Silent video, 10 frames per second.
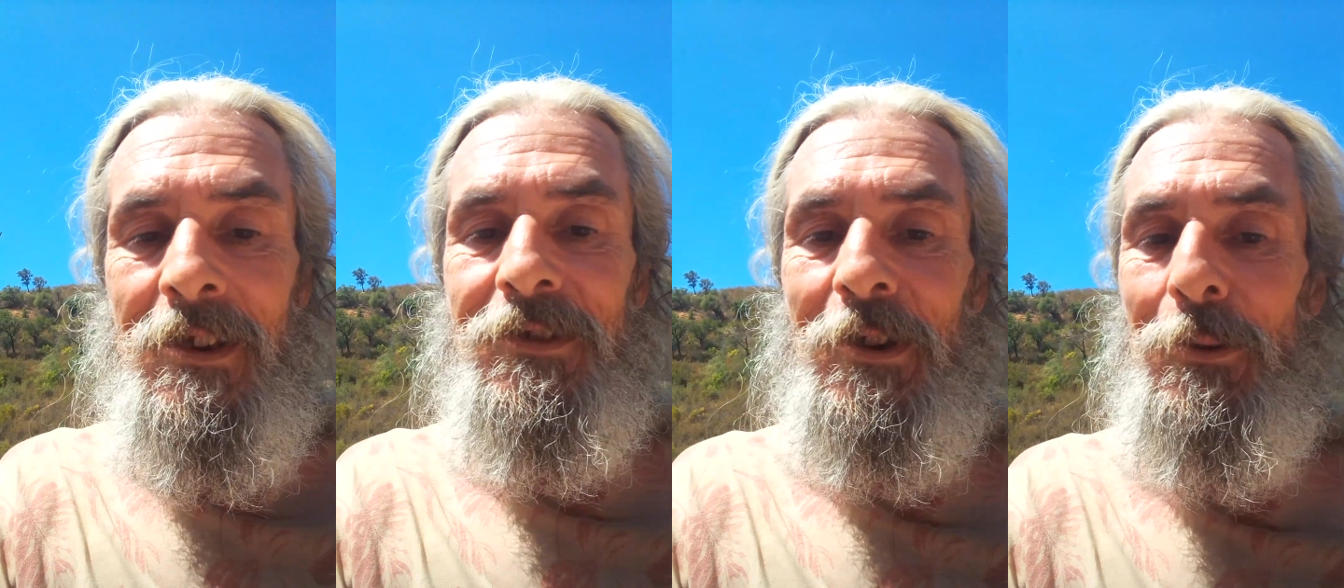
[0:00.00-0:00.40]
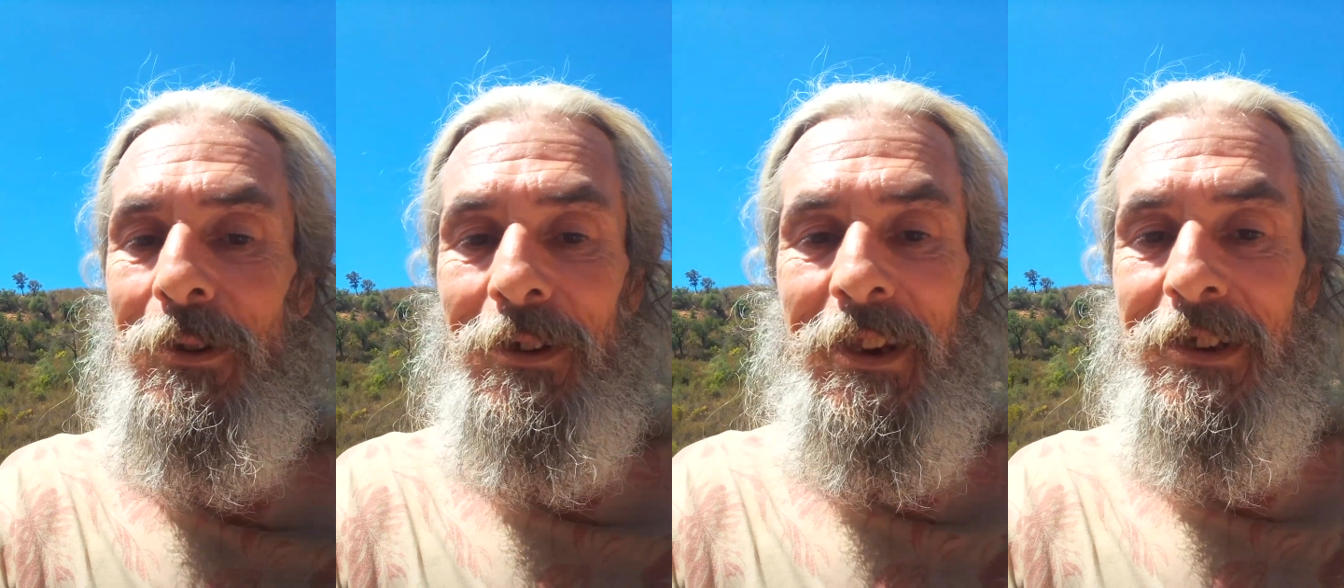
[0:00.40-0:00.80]
So
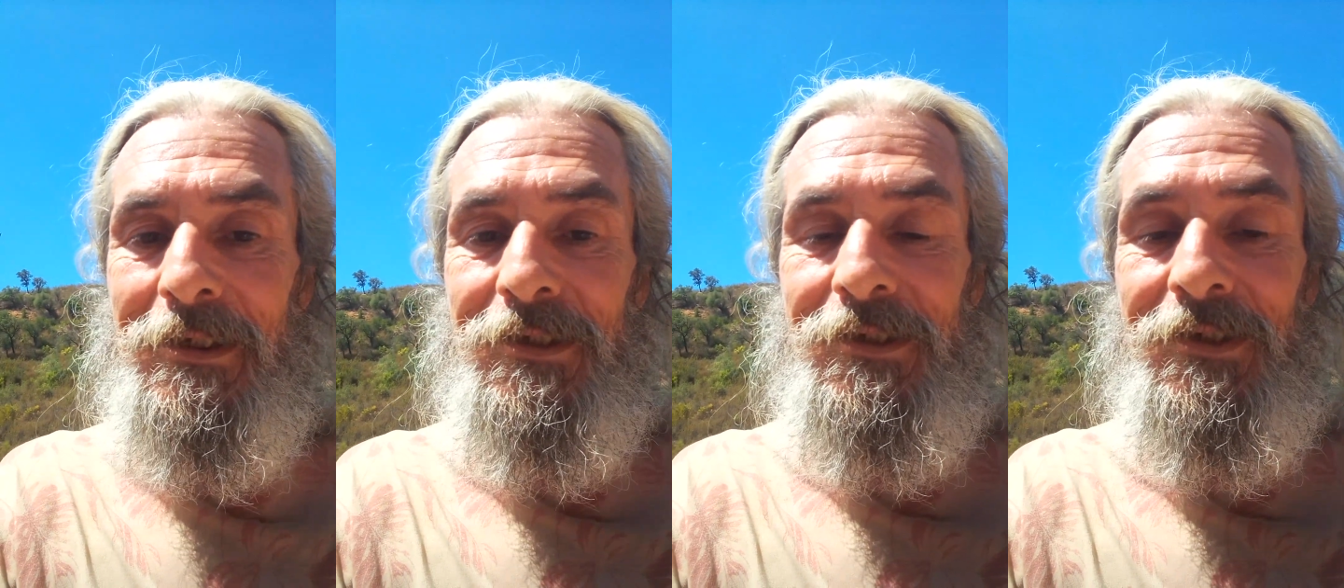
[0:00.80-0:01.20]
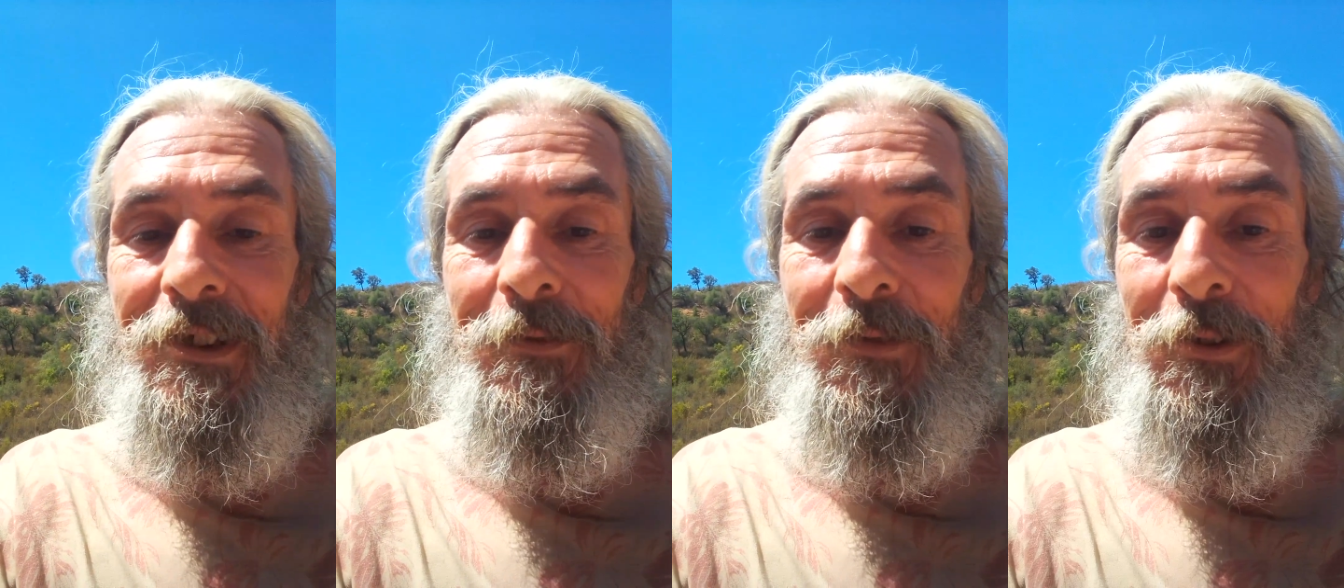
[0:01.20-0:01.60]
links
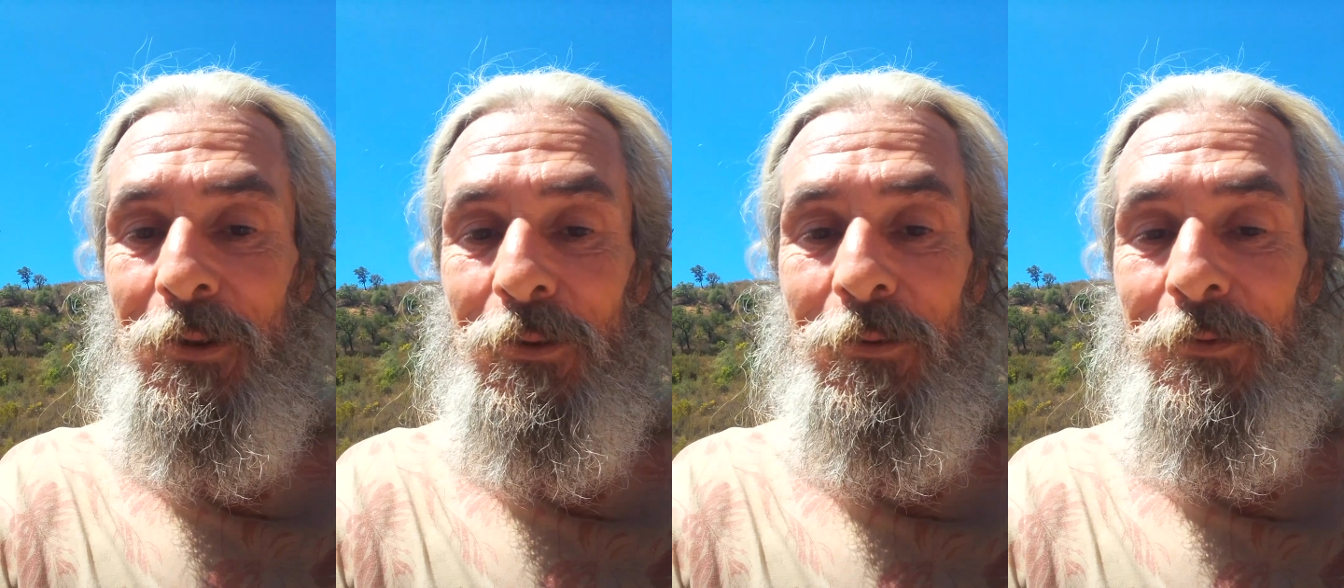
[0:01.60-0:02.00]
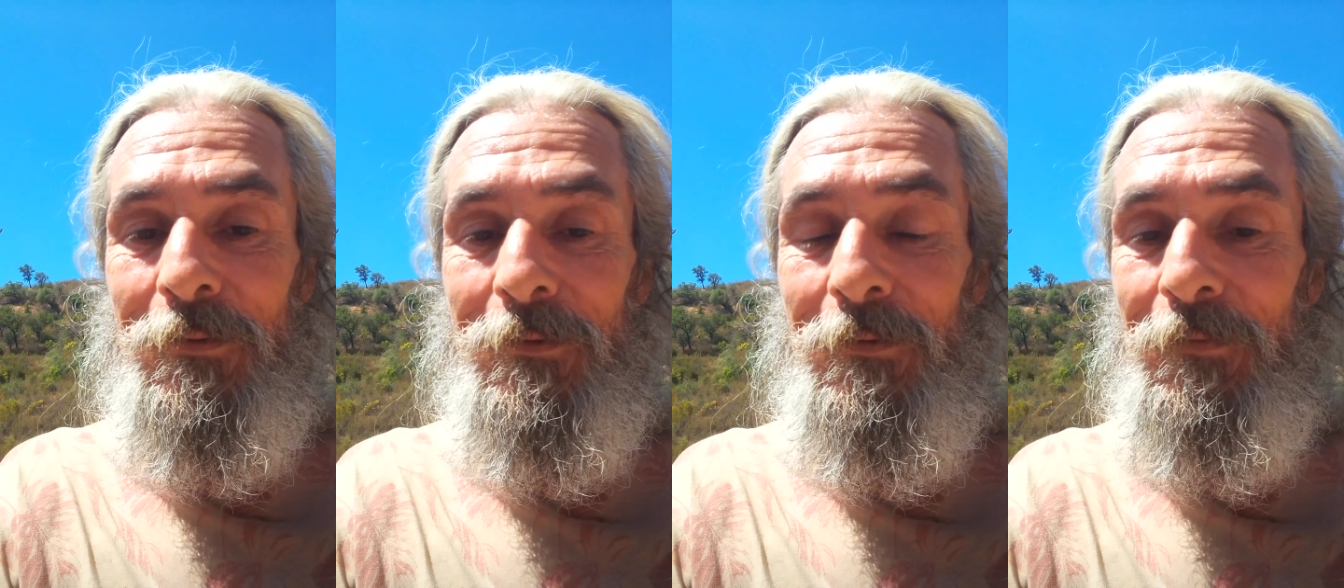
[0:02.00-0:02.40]
if you
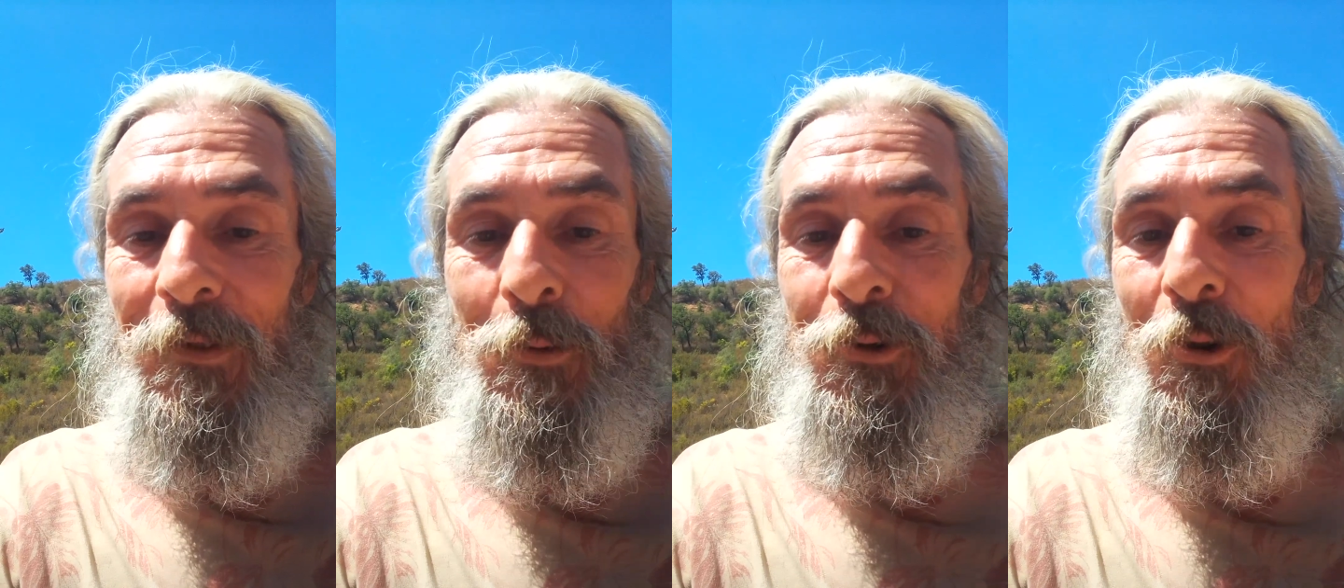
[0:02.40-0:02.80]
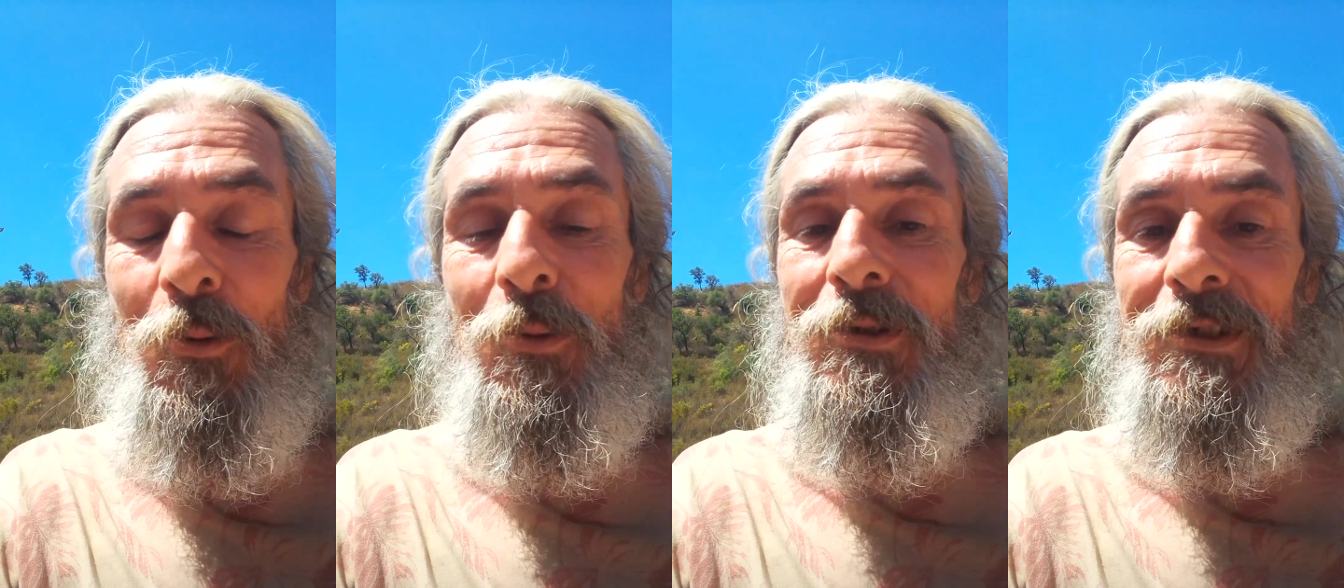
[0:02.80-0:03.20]
feel
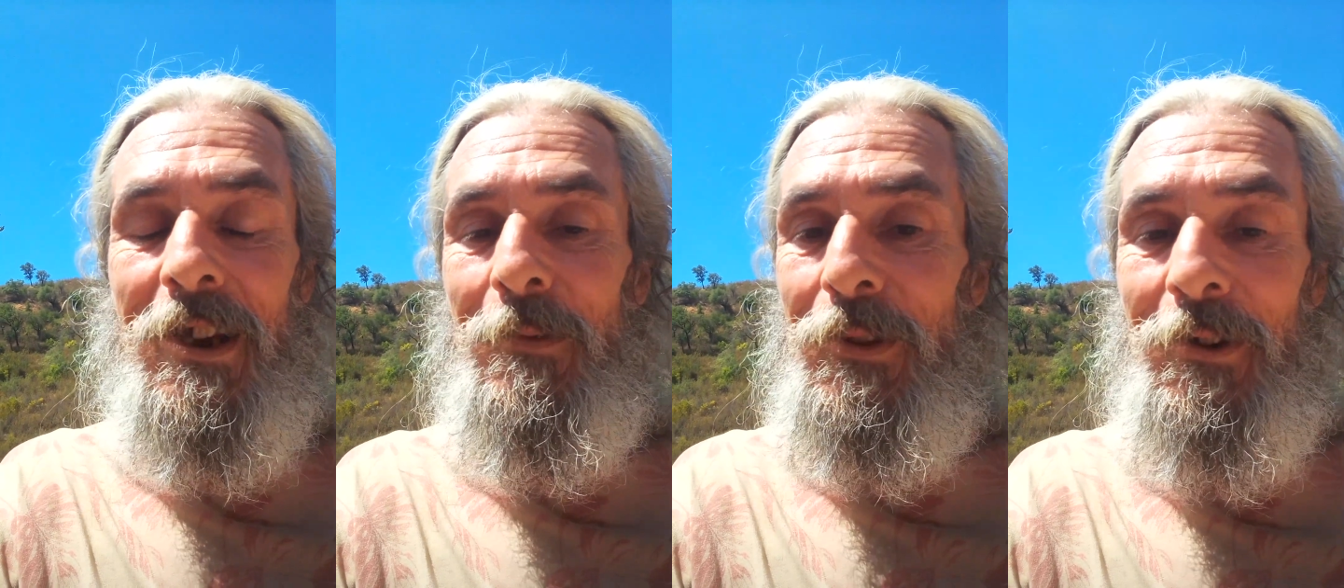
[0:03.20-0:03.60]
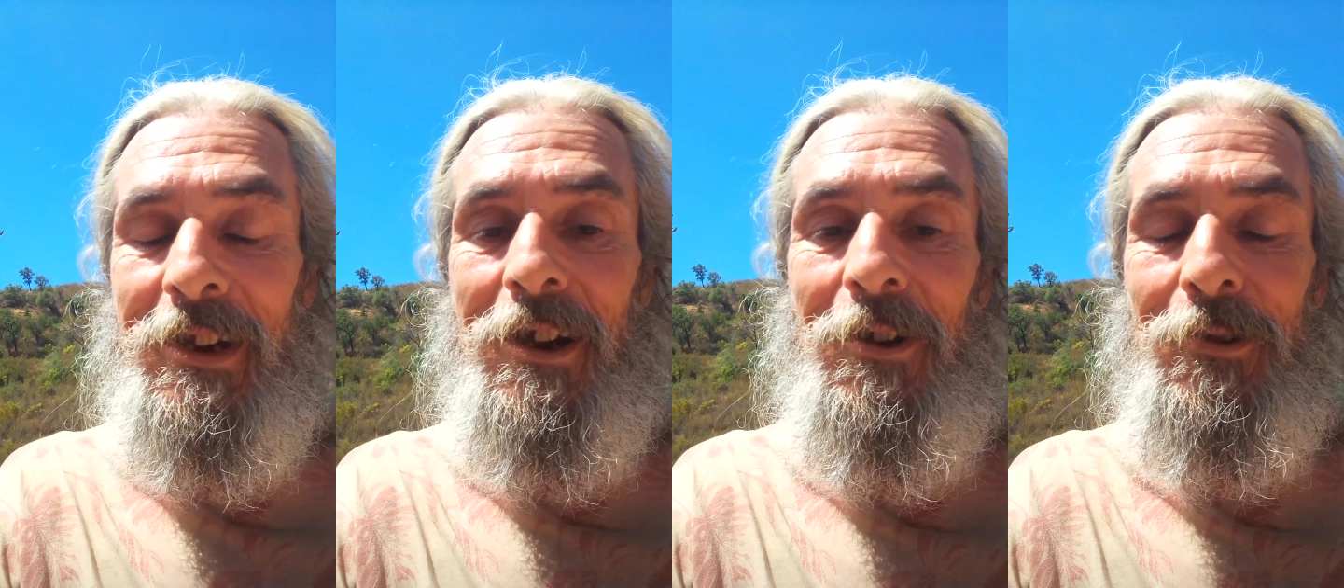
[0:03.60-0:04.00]
drawn to have a
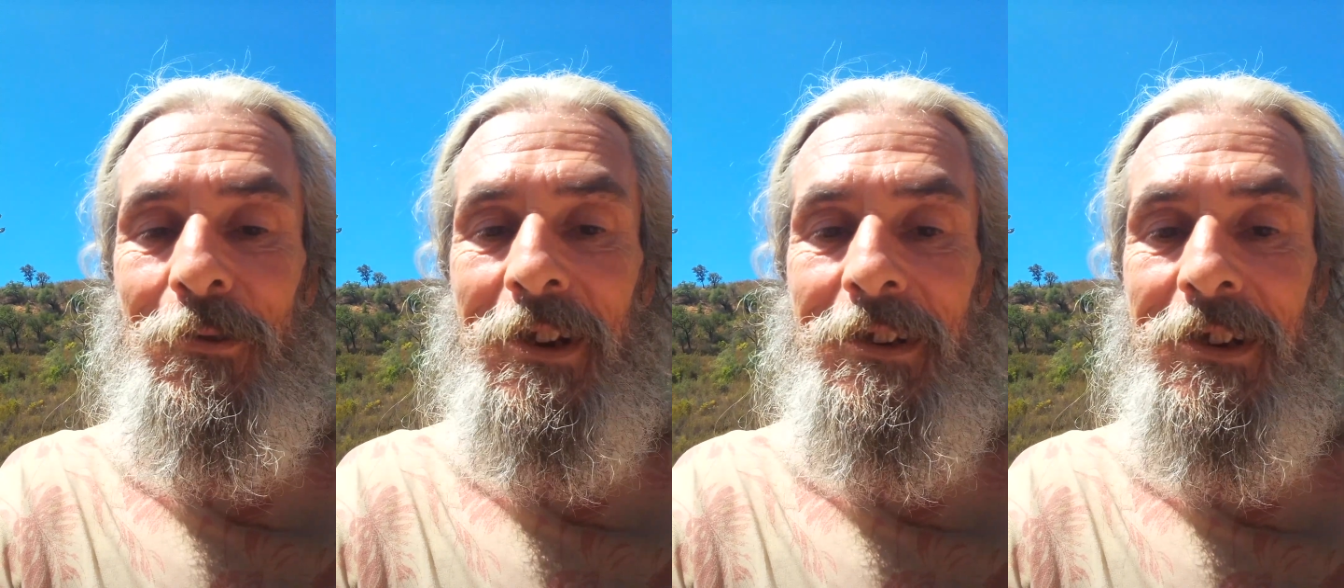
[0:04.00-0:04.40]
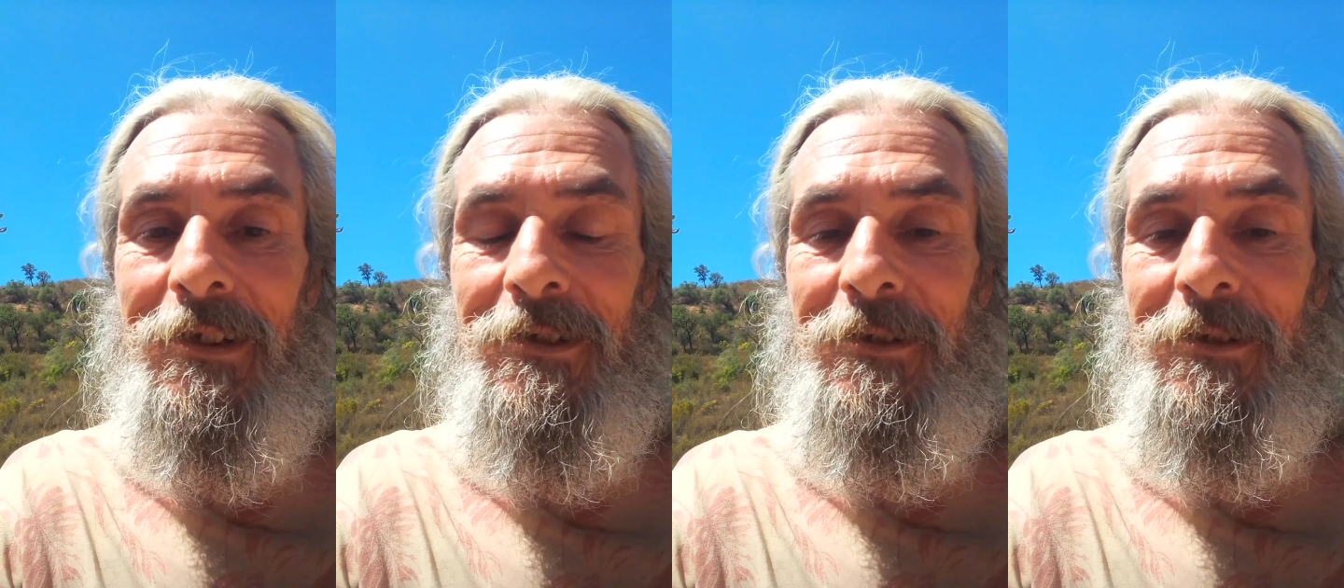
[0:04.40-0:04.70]
3-card reading,